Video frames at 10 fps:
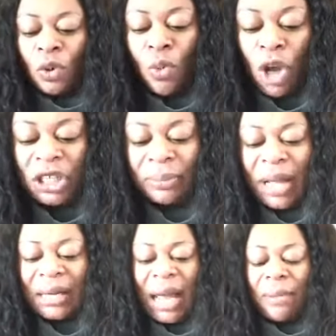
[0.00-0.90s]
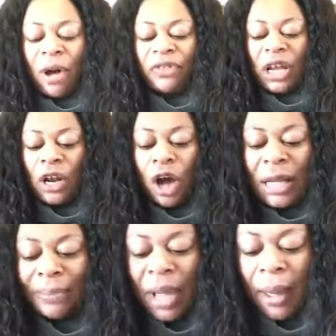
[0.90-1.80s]
Worship the name of the
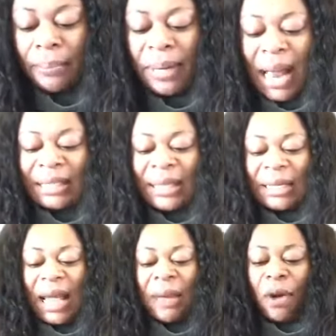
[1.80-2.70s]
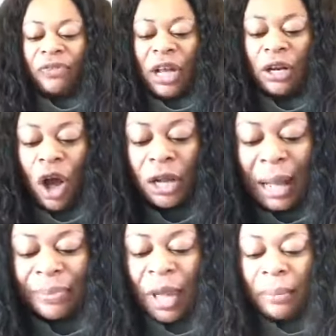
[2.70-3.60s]
Lord. Bless the name of the Lord.
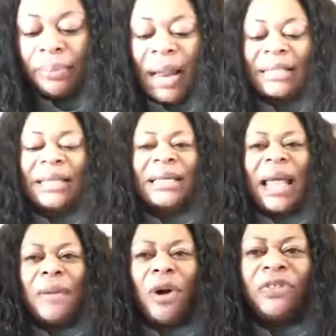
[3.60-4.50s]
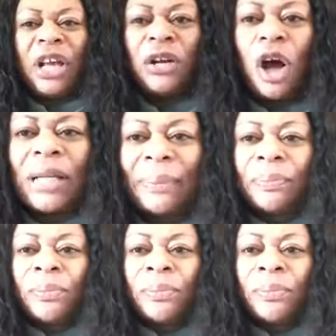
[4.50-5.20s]
Bless the name of the Lord.